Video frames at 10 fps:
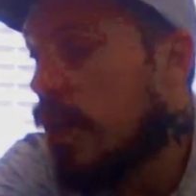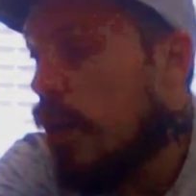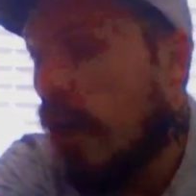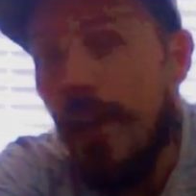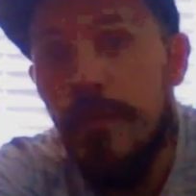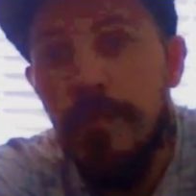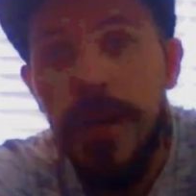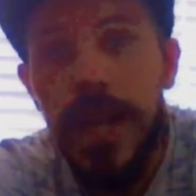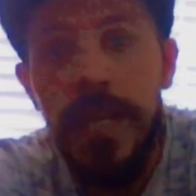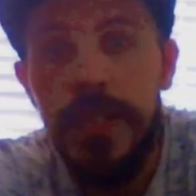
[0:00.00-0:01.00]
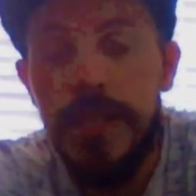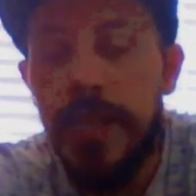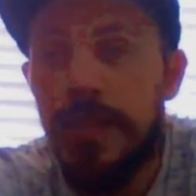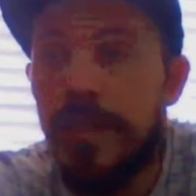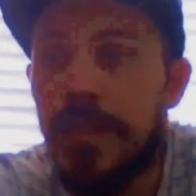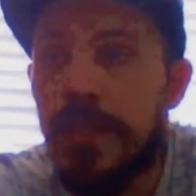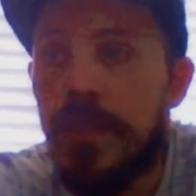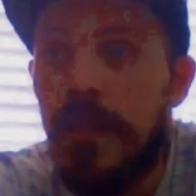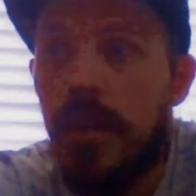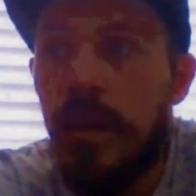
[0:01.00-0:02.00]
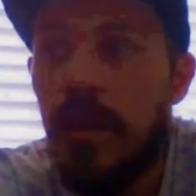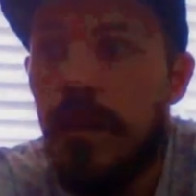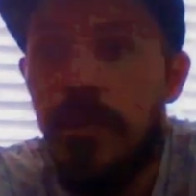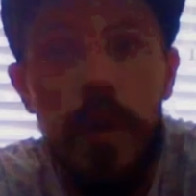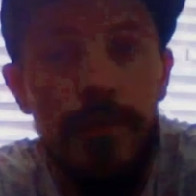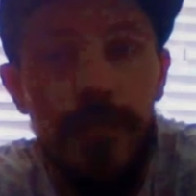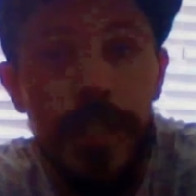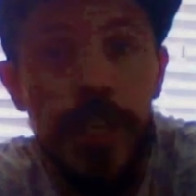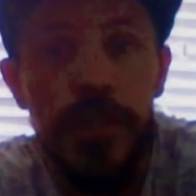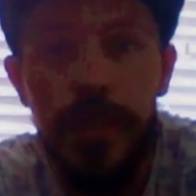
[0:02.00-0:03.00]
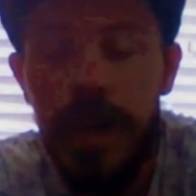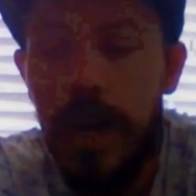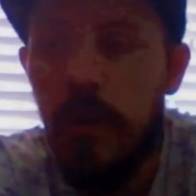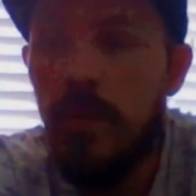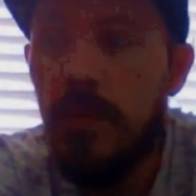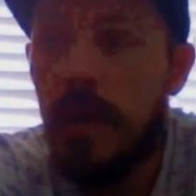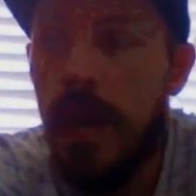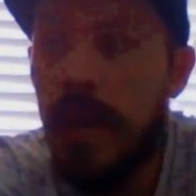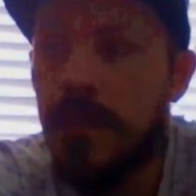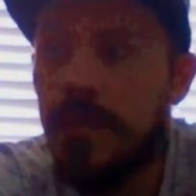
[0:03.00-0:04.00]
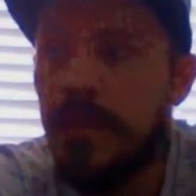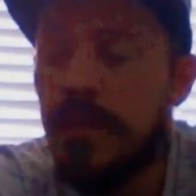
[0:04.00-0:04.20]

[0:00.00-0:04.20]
I haven't played since ninth edition now, and